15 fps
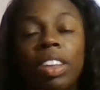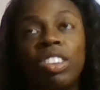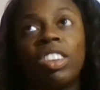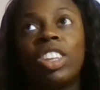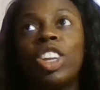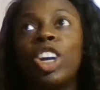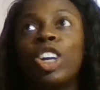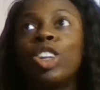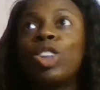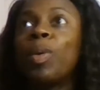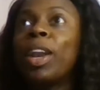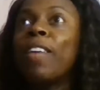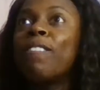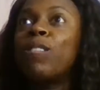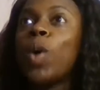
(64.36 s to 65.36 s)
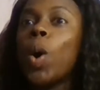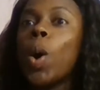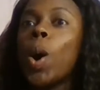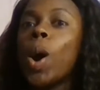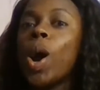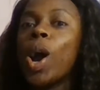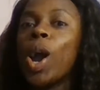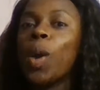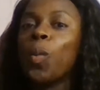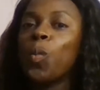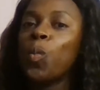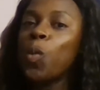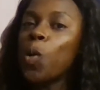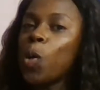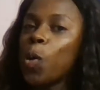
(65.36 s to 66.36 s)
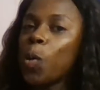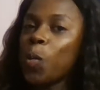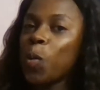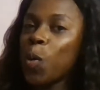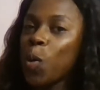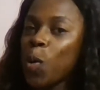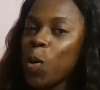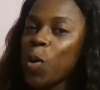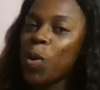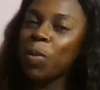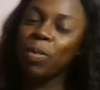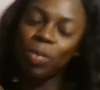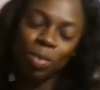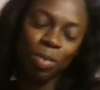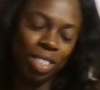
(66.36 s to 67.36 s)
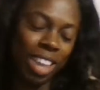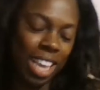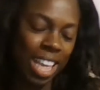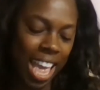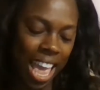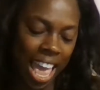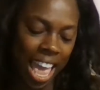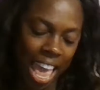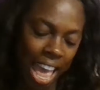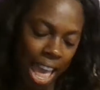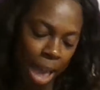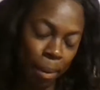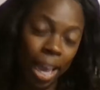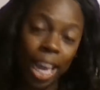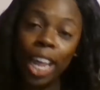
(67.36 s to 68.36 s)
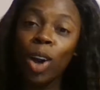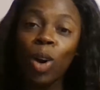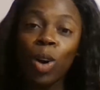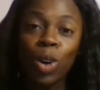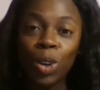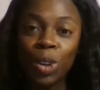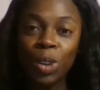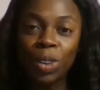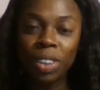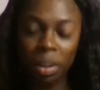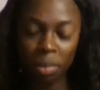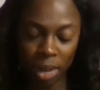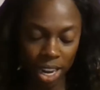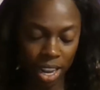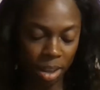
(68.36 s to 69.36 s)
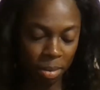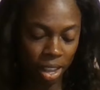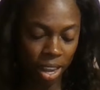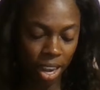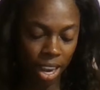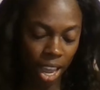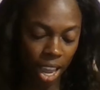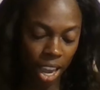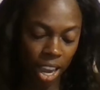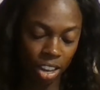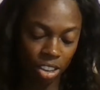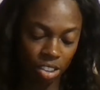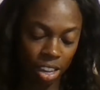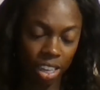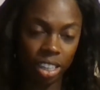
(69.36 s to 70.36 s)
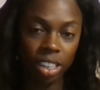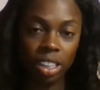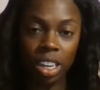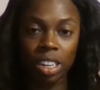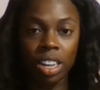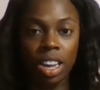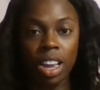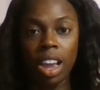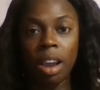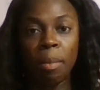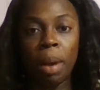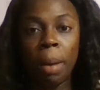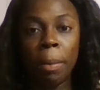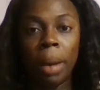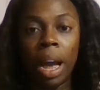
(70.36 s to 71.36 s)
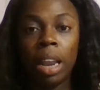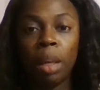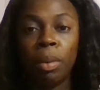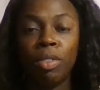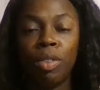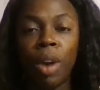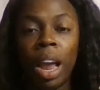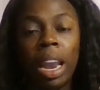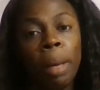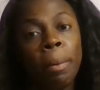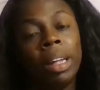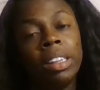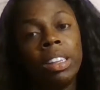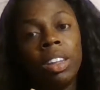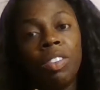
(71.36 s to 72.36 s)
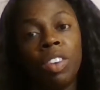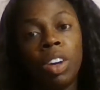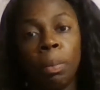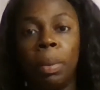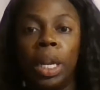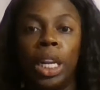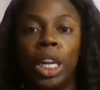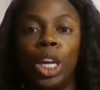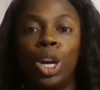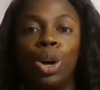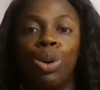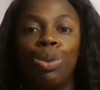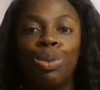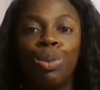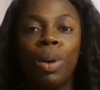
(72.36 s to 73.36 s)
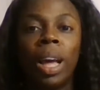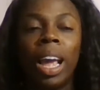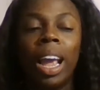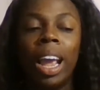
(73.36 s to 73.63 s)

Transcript: I just turned 24. Woo, woo. Getting old. I'm getting up there in age. So I need to start taking care of my body before I let myself completely go.